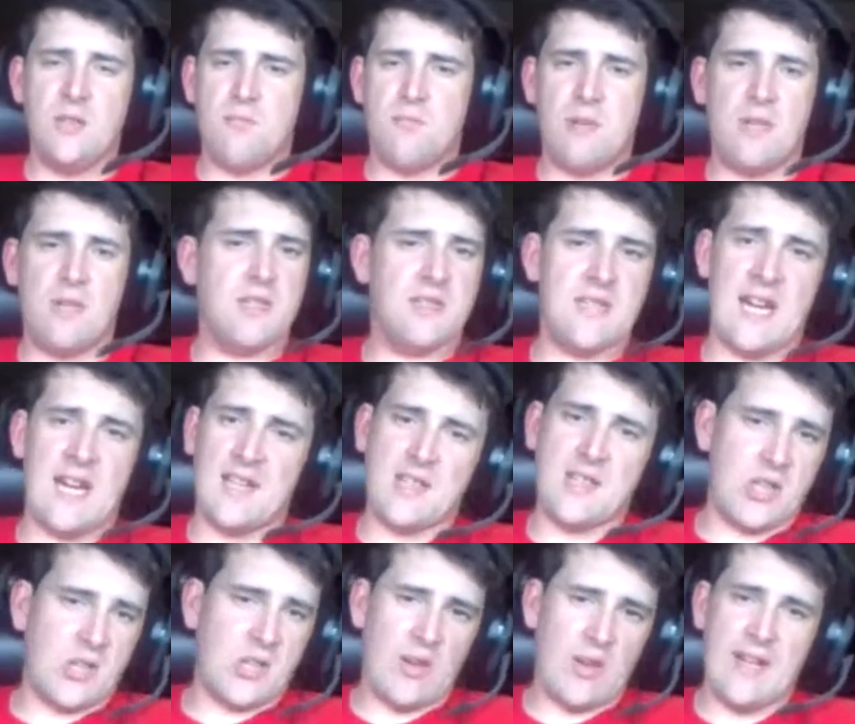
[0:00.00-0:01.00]
but not the
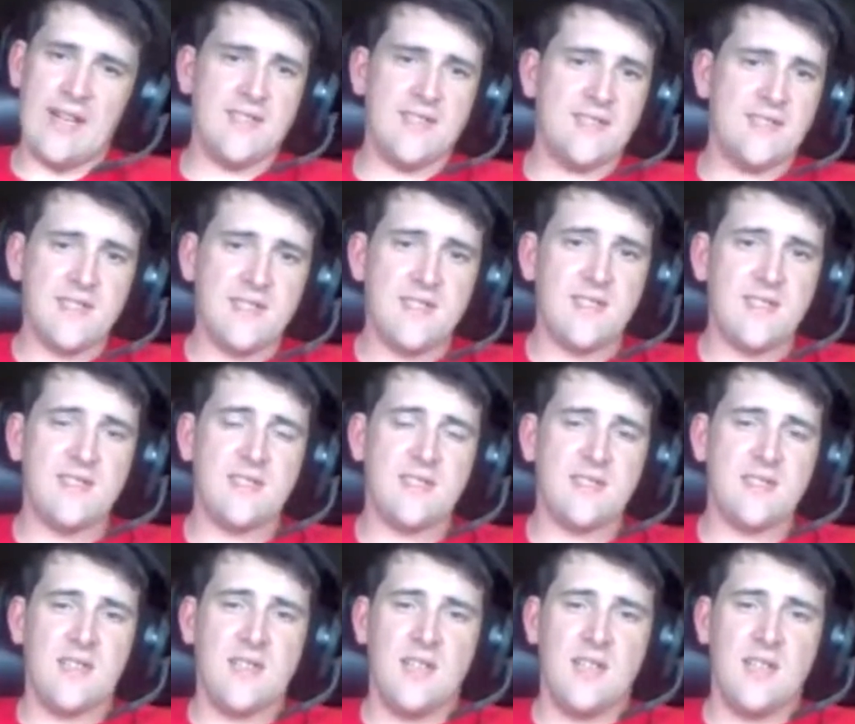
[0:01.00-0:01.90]
greatest.